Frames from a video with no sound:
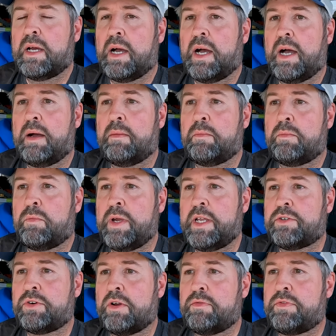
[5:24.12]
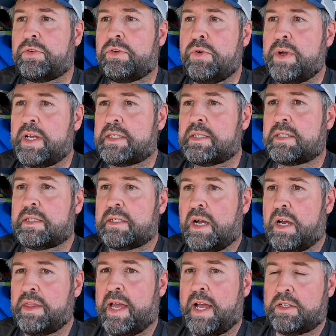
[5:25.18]
um, we drove through it
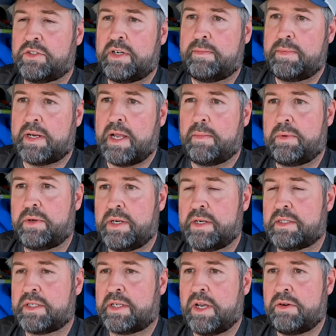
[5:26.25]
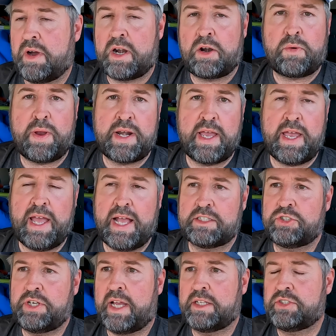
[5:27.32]
on that trip a couple years ago on our way to
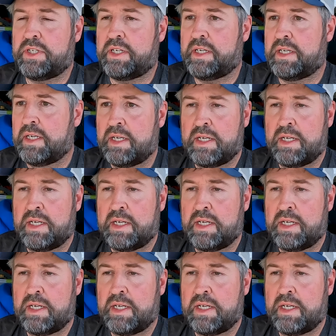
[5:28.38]
Hetch Hetchy.